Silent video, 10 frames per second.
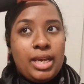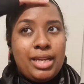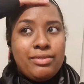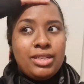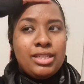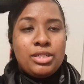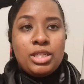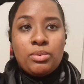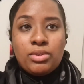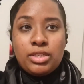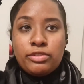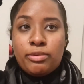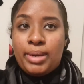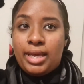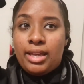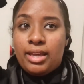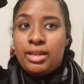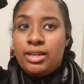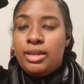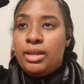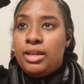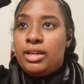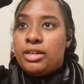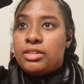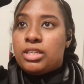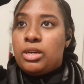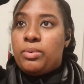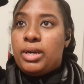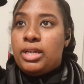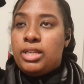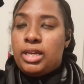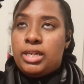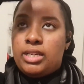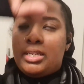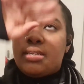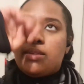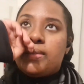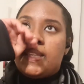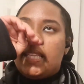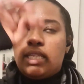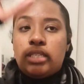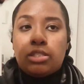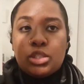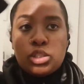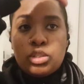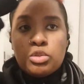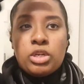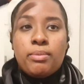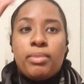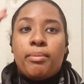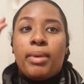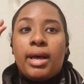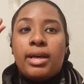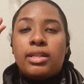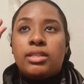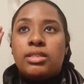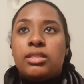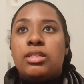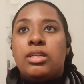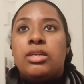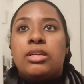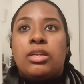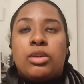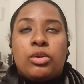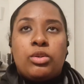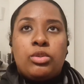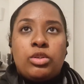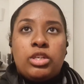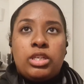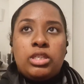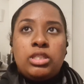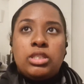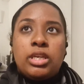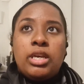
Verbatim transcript: And I feel like they're doing wonders for my hair. Because I wear like these strip band like onodukis.